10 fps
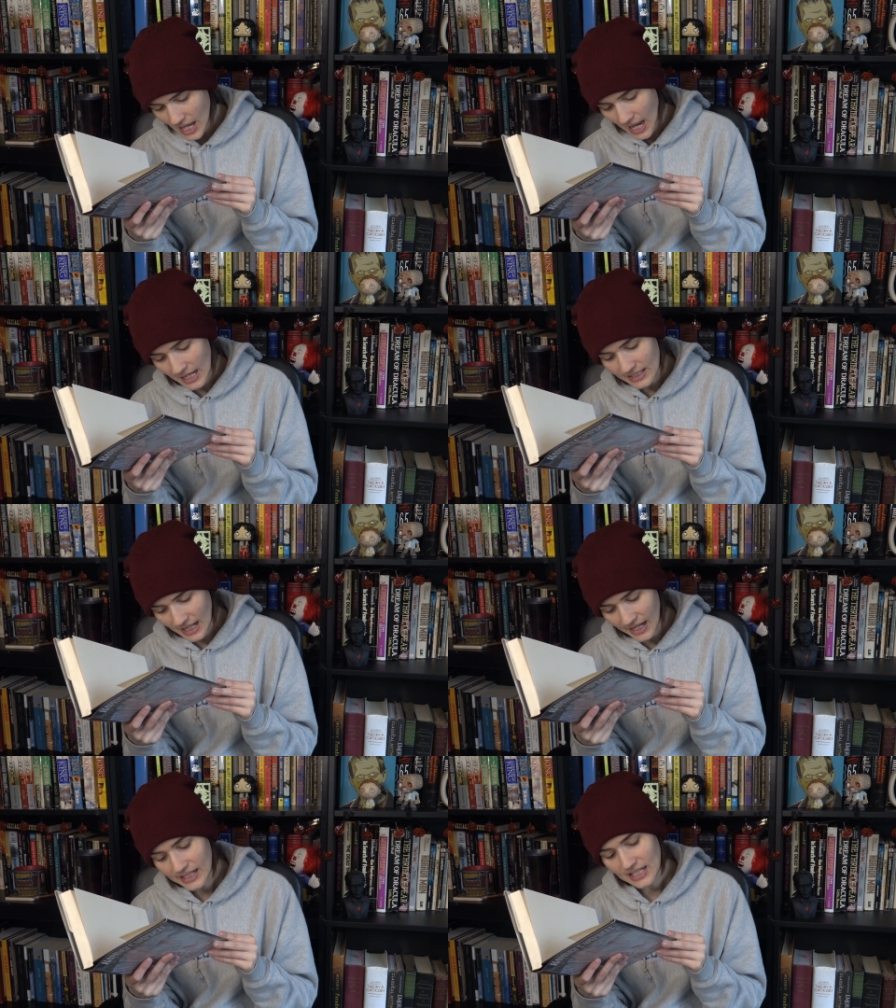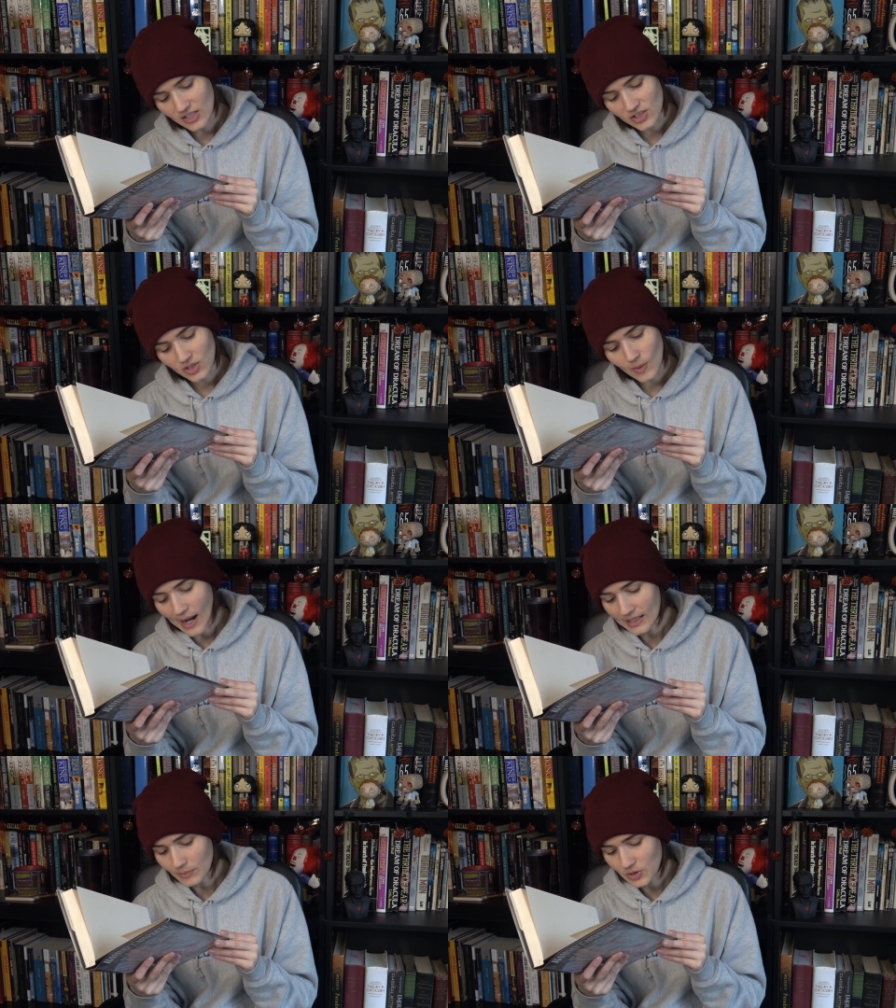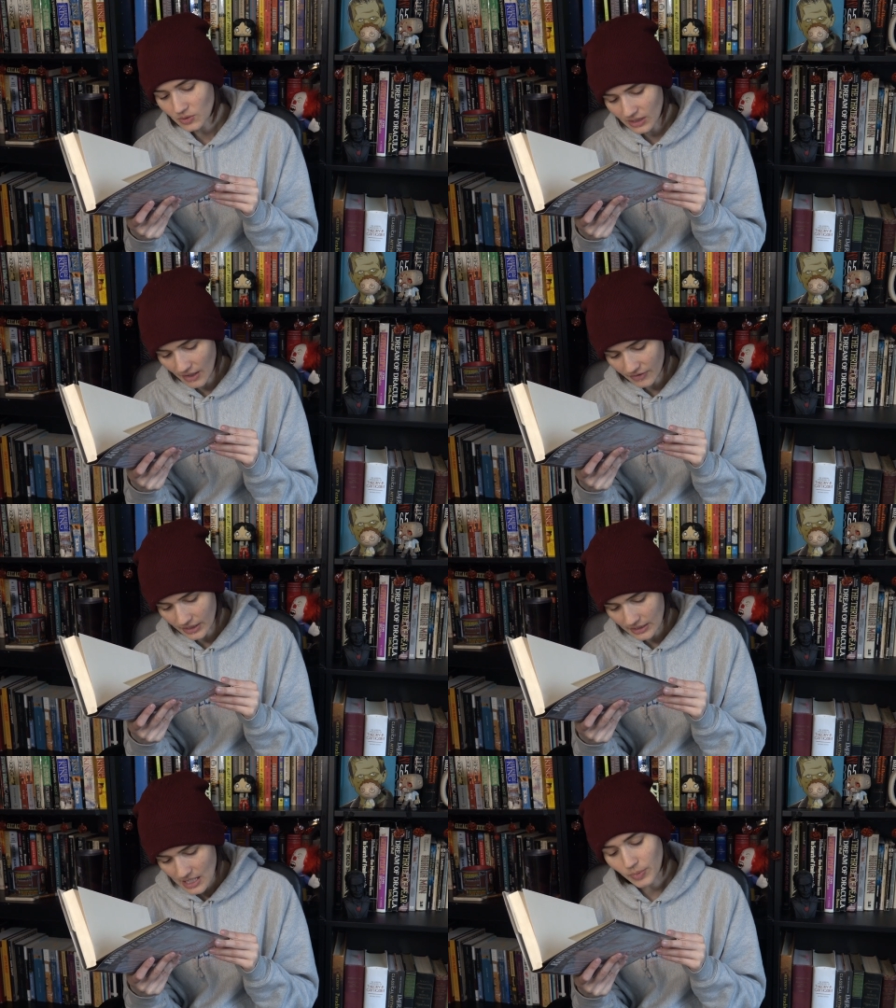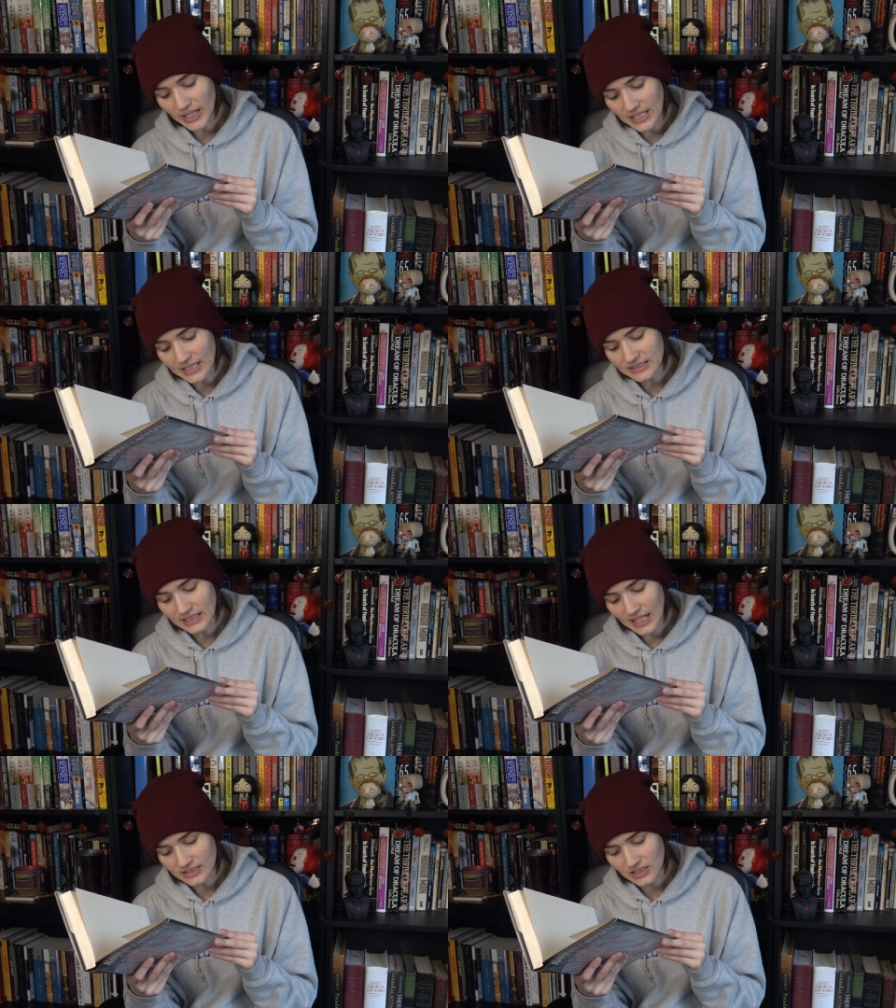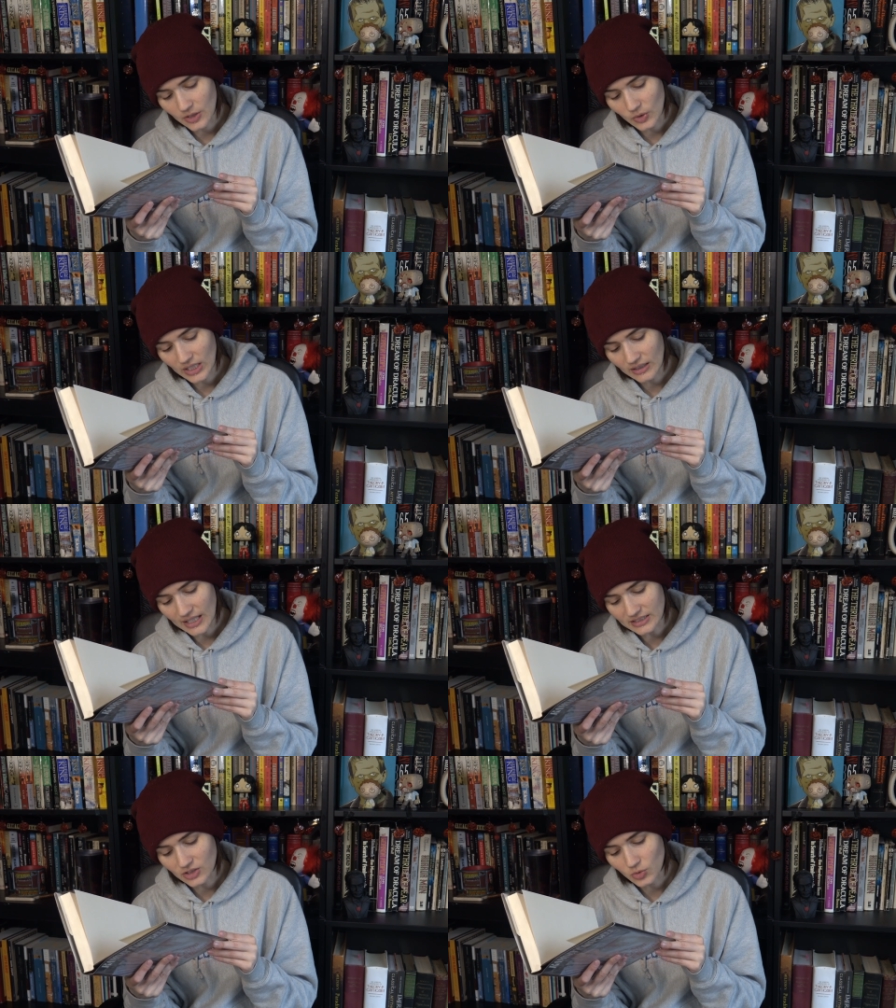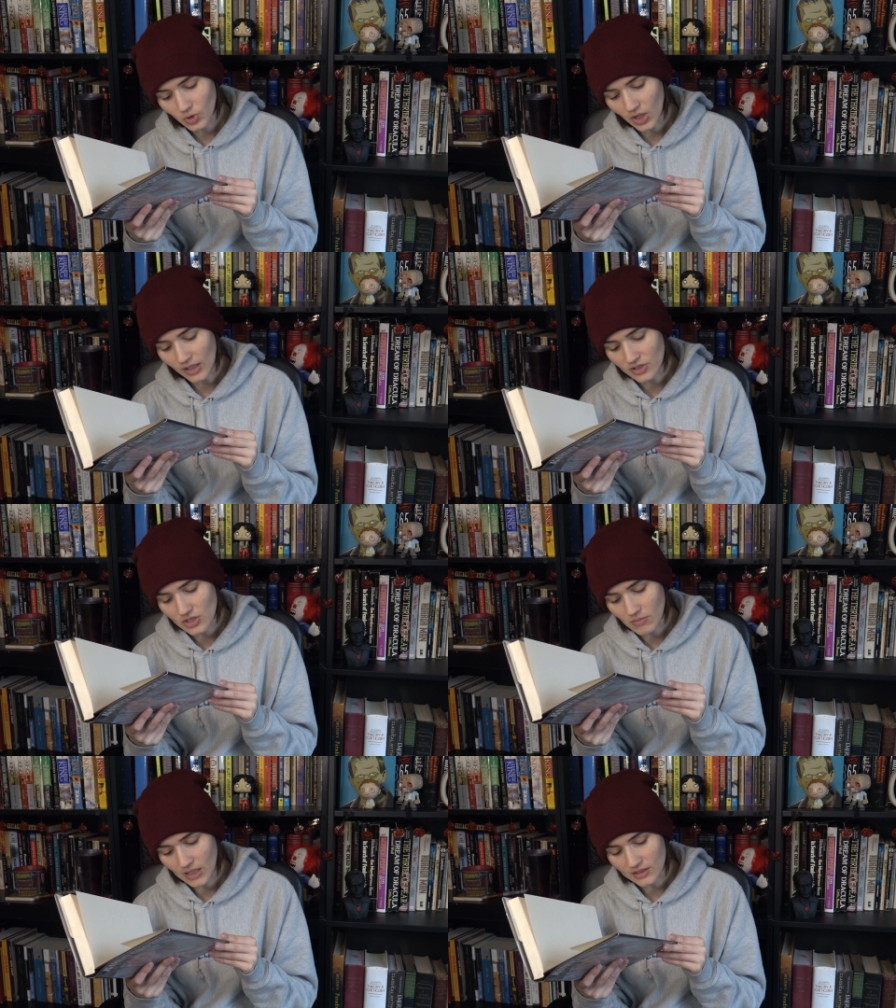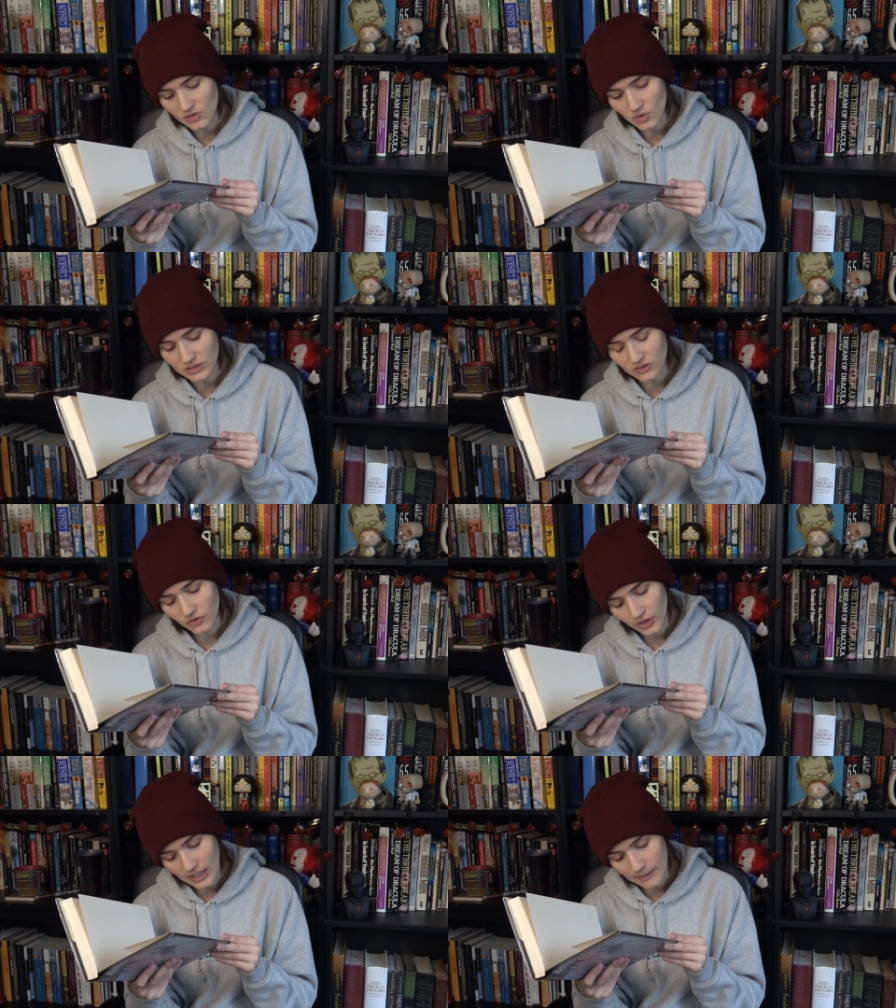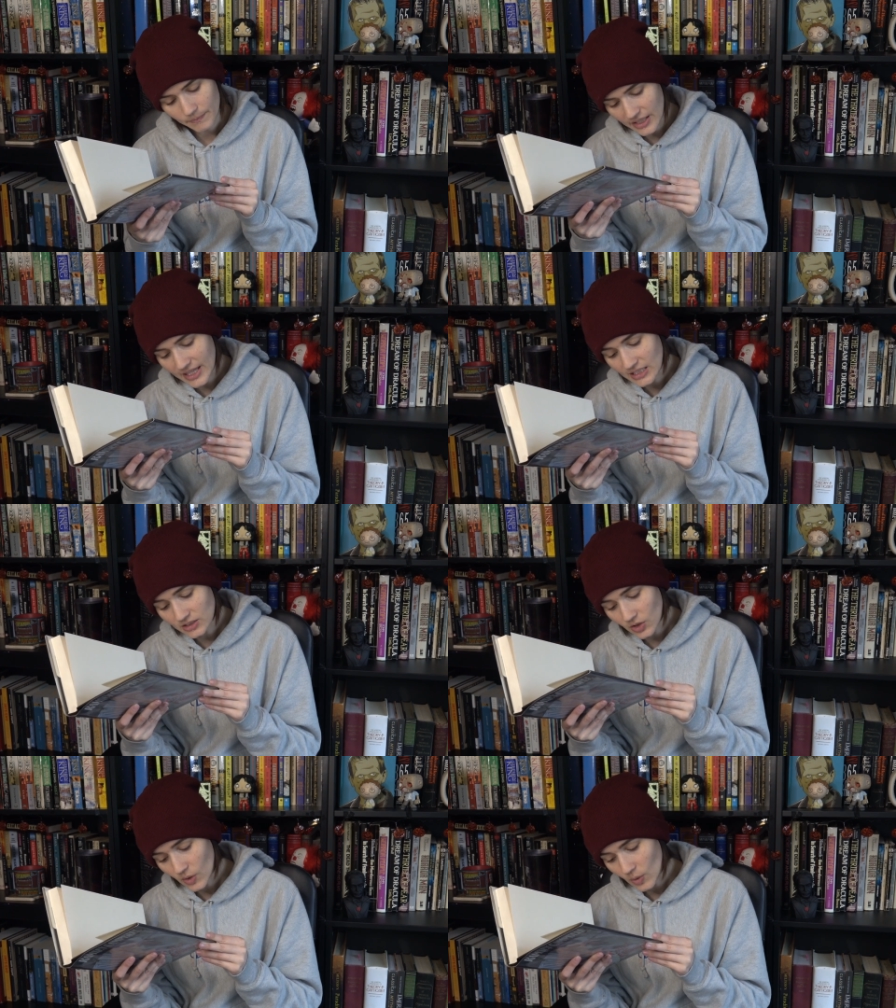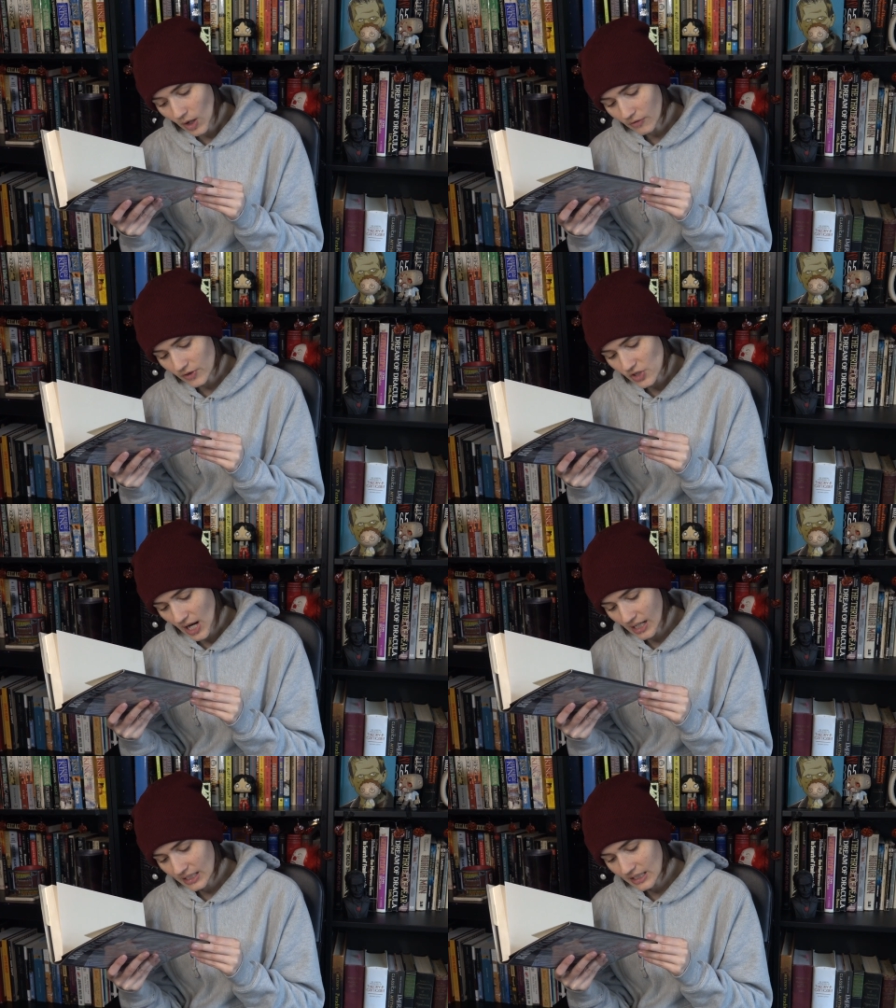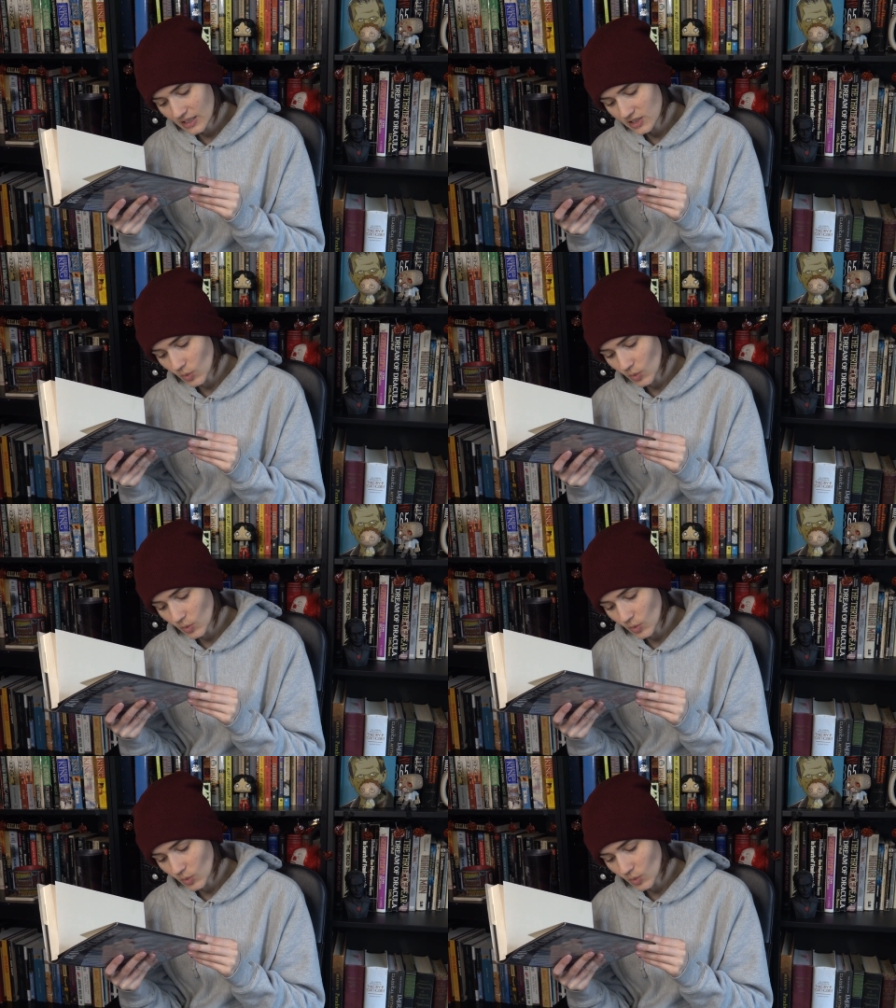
and 9 and 2 add up to 11. But it isn't as though he lets numerology make his choices for him. Things are going well for Jack. He and his